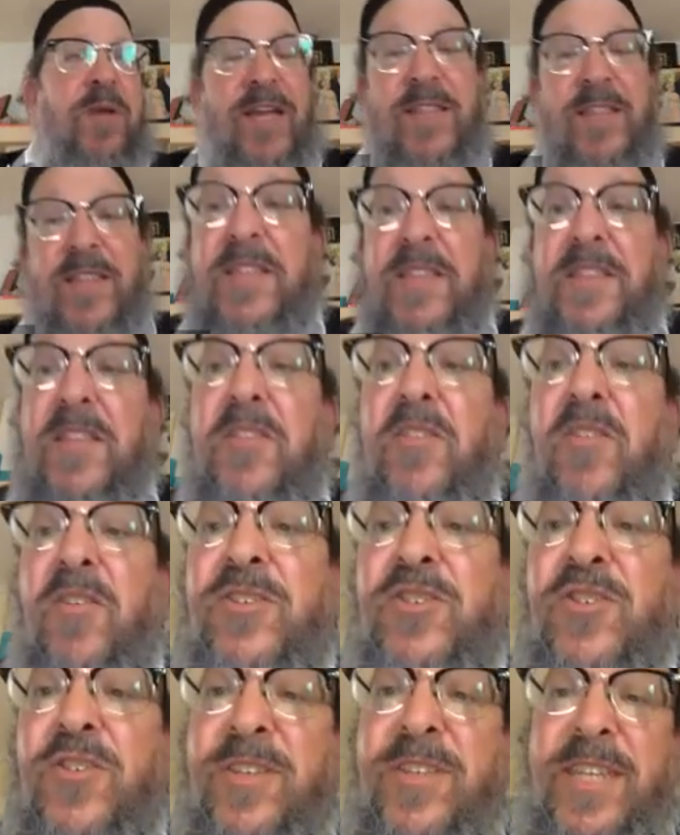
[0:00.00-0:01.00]
mind that the law
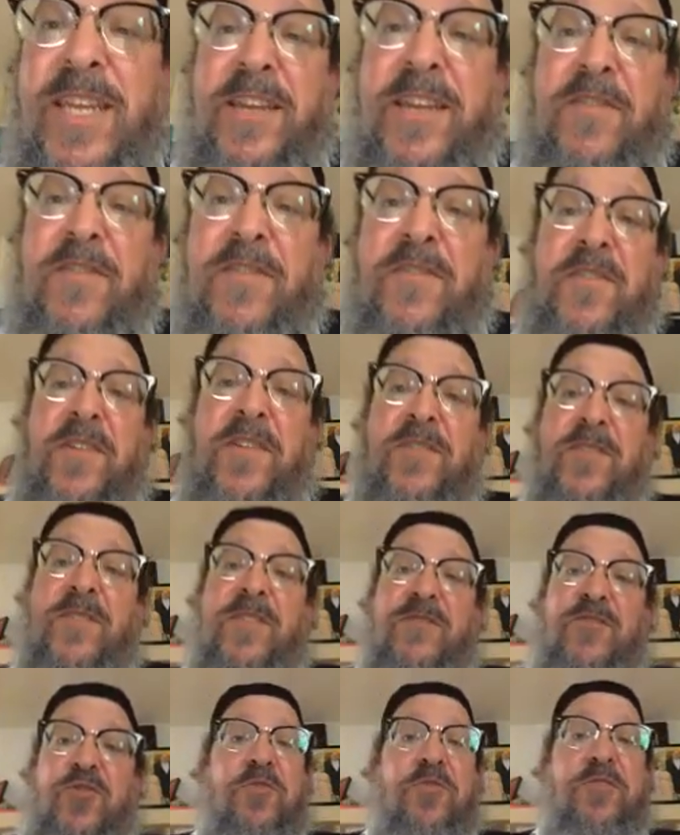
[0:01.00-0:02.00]
should take effect,
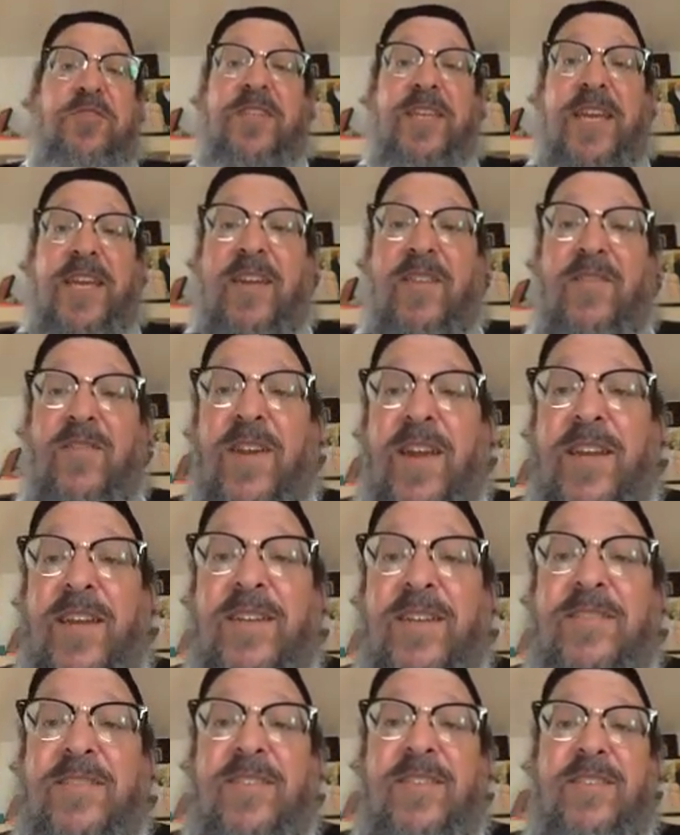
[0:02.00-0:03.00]
shouldn't take
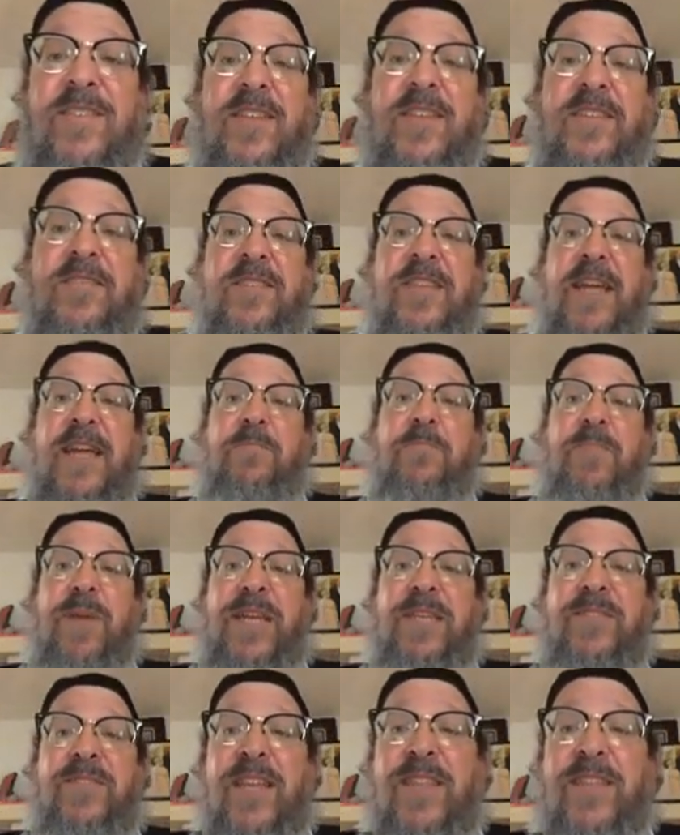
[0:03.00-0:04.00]
effect because it, it's right. not
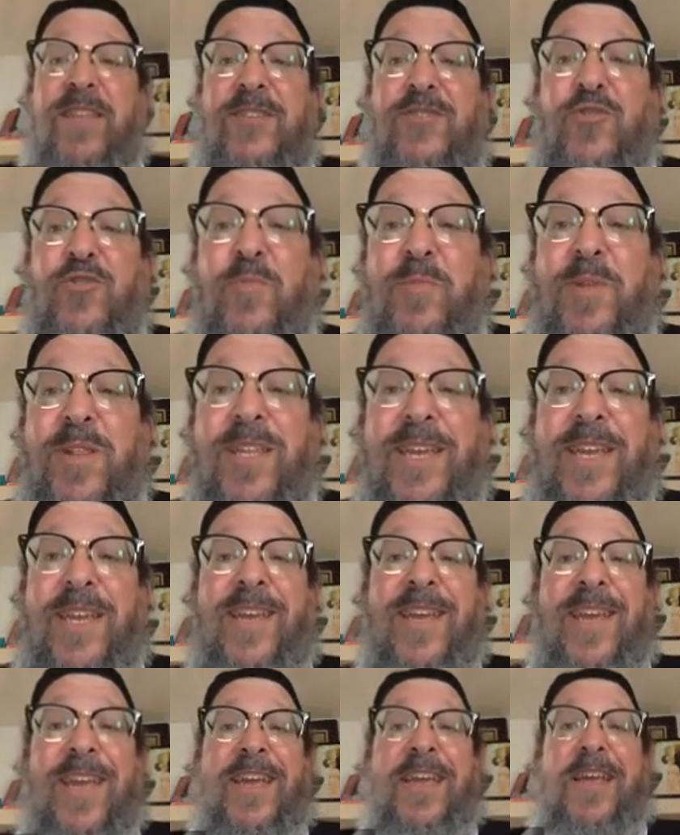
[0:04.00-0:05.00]
based on the
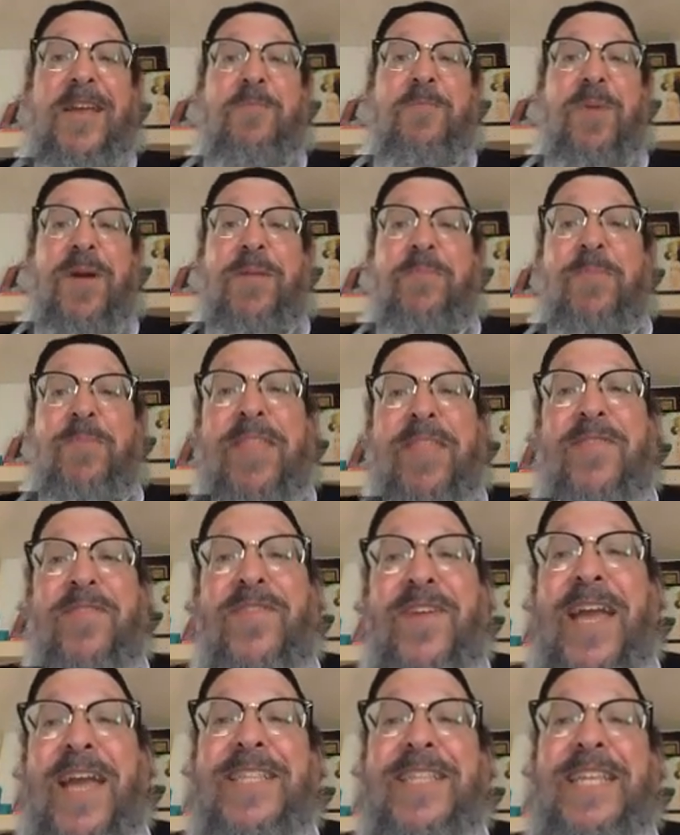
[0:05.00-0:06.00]
jubilee. But by the
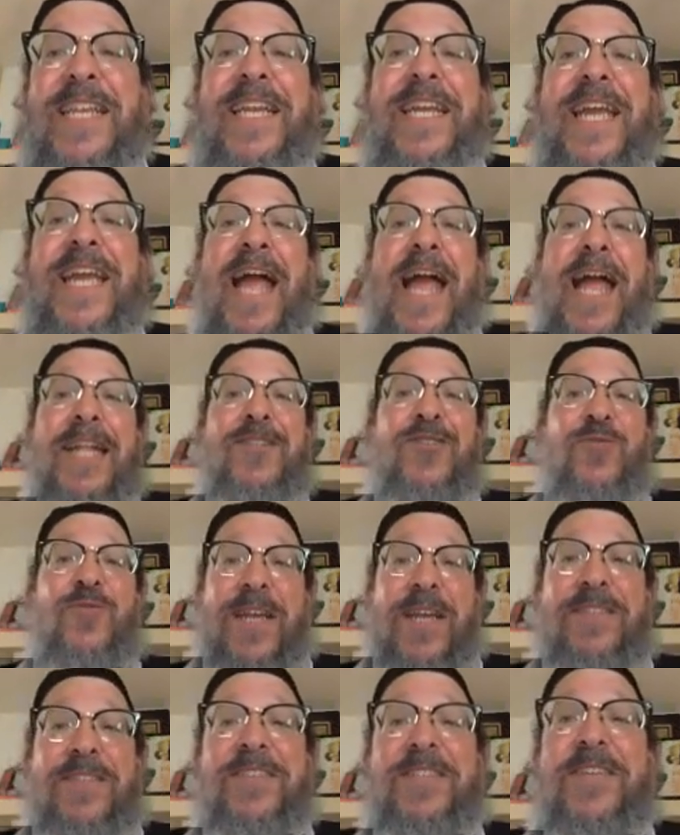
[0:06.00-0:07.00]
fact that it
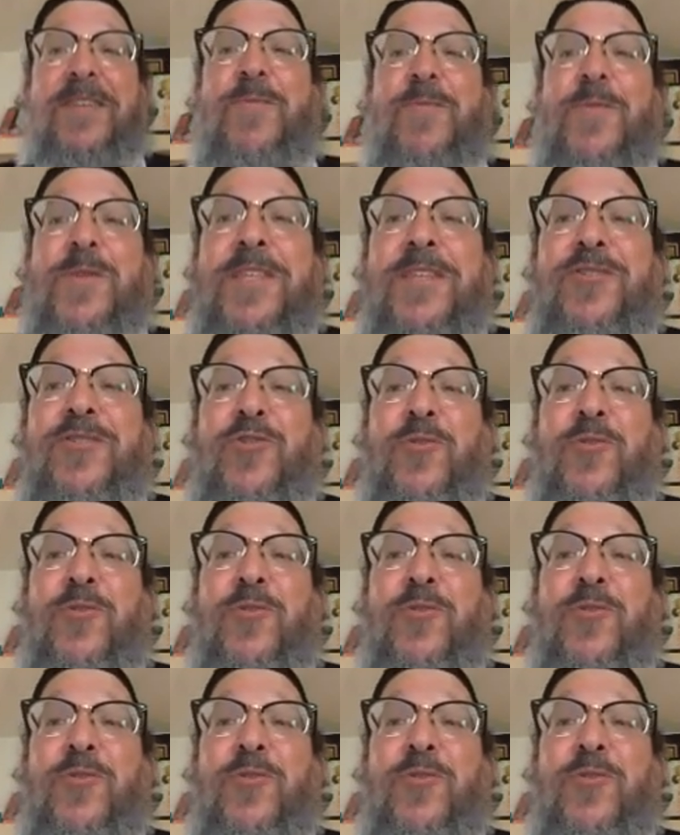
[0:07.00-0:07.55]
contrasts it with the